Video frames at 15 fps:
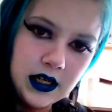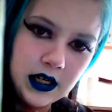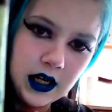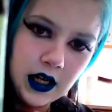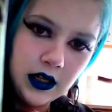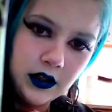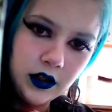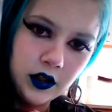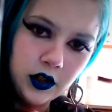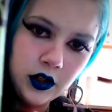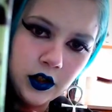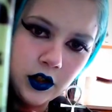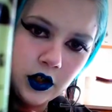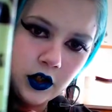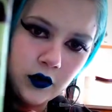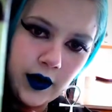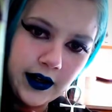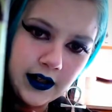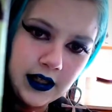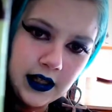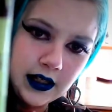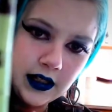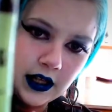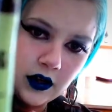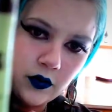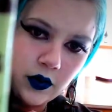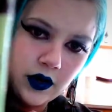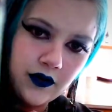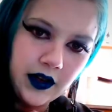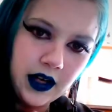color correcting
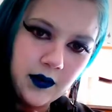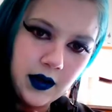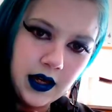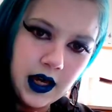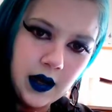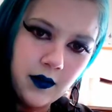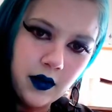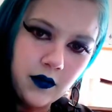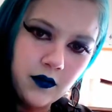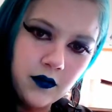liquid. If I can get my camera to